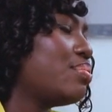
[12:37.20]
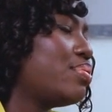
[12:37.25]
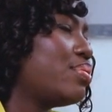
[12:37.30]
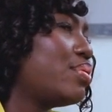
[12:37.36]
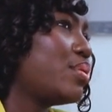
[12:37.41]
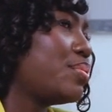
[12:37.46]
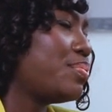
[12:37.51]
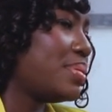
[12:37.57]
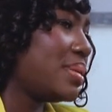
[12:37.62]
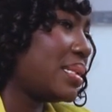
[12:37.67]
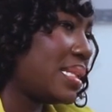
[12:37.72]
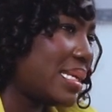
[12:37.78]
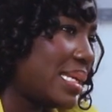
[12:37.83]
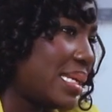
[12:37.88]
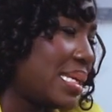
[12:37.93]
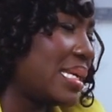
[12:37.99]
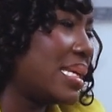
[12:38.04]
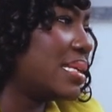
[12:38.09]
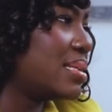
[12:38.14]

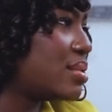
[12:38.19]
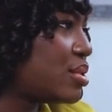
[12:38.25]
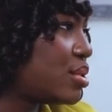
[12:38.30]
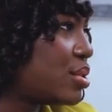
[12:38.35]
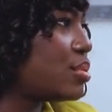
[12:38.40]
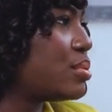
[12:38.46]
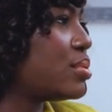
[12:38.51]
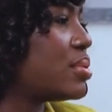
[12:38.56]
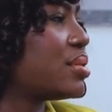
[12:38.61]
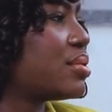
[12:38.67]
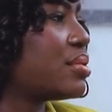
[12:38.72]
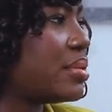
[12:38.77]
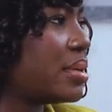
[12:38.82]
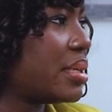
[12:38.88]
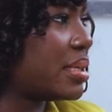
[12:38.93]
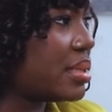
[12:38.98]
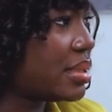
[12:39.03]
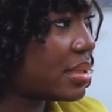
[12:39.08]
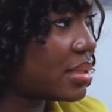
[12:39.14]
properly into the
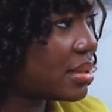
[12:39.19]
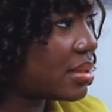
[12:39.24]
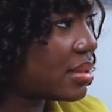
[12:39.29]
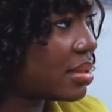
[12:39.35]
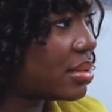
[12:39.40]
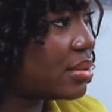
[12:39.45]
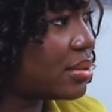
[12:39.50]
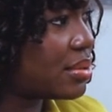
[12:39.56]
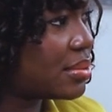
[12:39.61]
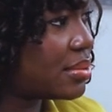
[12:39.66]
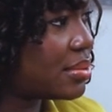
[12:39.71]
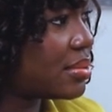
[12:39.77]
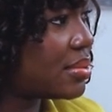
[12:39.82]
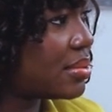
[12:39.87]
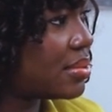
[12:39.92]
grid, you know?